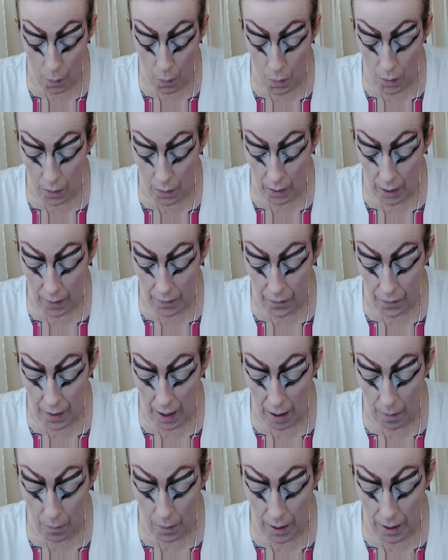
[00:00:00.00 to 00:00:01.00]
will get
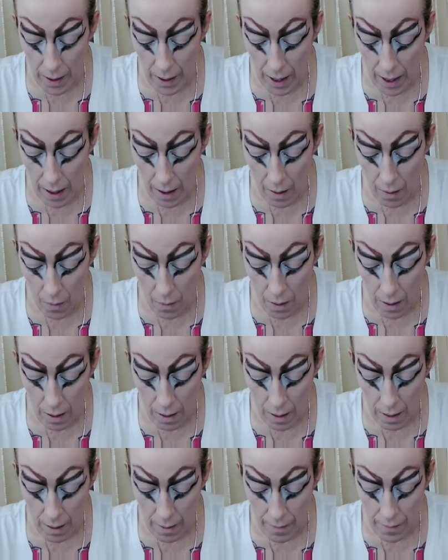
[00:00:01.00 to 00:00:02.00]
that one now.
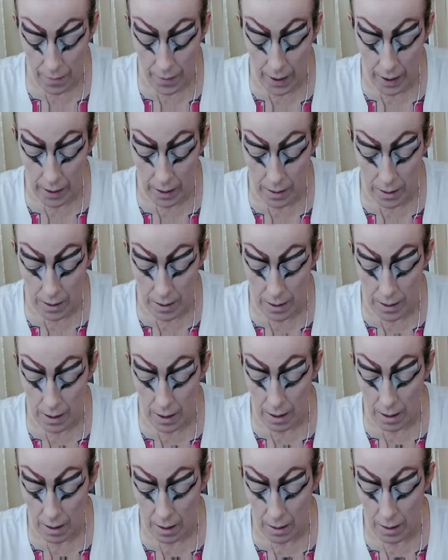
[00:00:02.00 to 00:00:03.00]
Thanks.
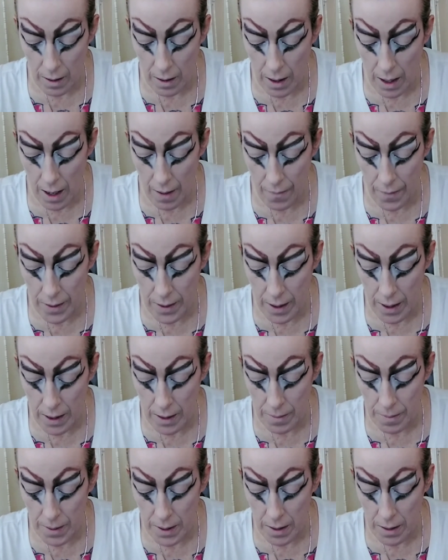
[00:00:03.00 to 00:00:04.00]
Good
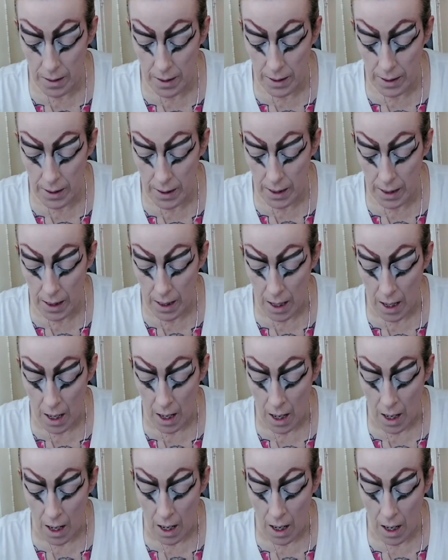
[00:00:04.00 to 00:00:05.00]
advertisement, Trixie.
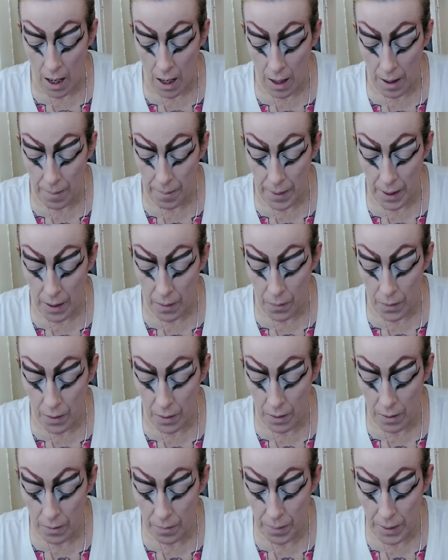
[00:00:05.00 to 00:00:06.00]
Um, but I
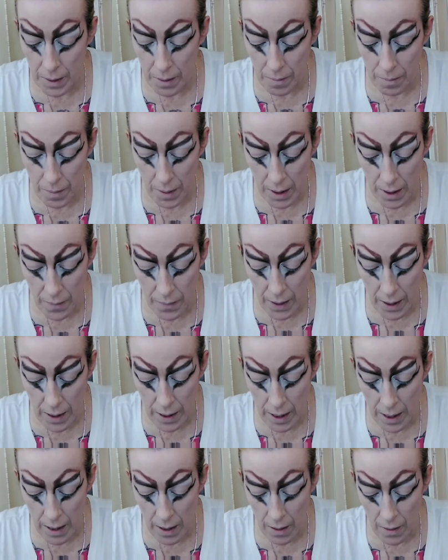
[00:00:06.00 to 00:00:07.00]
will be buying that
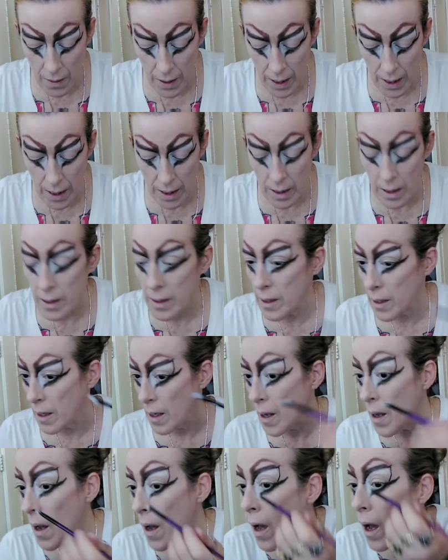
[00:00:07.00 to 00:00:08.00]
now, and
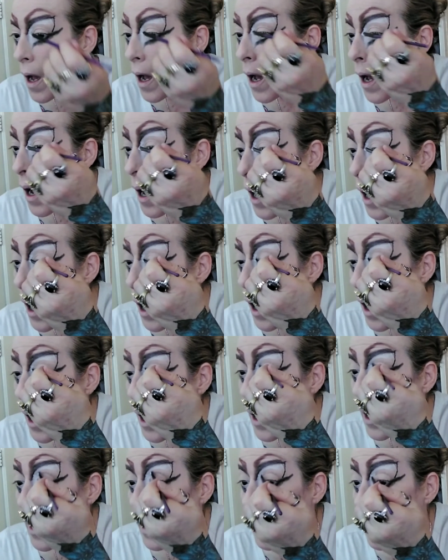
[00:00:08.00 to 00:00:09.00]

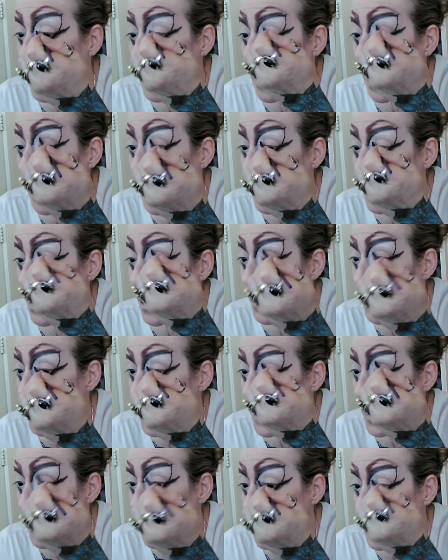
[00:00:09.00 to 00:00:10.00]
I I love
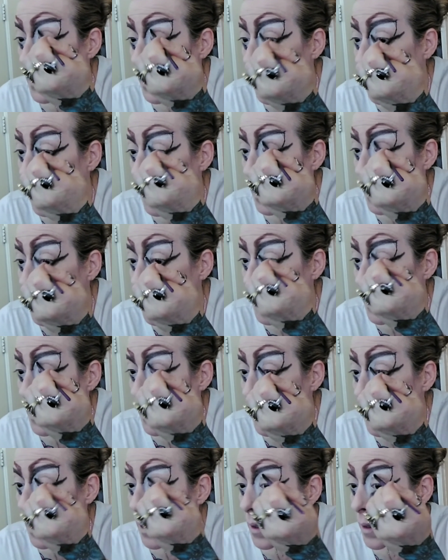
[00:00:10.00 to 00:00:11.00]
the NYX
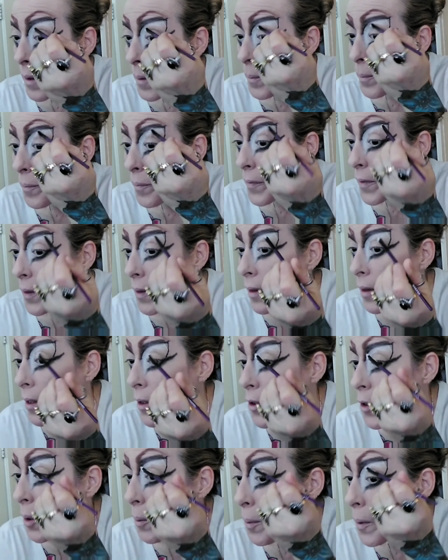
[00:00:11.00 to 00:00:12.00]
eyeliner, uh, the
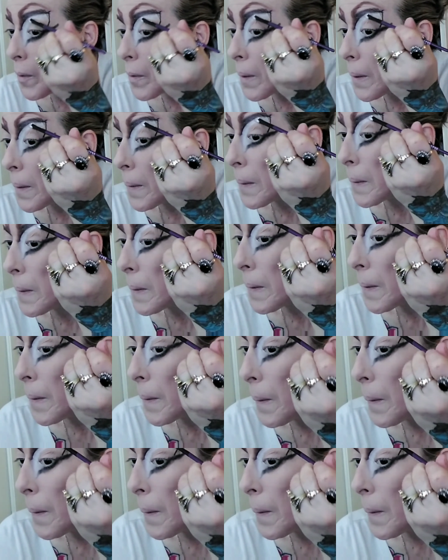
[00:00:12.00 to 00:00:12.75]
jumbo liner.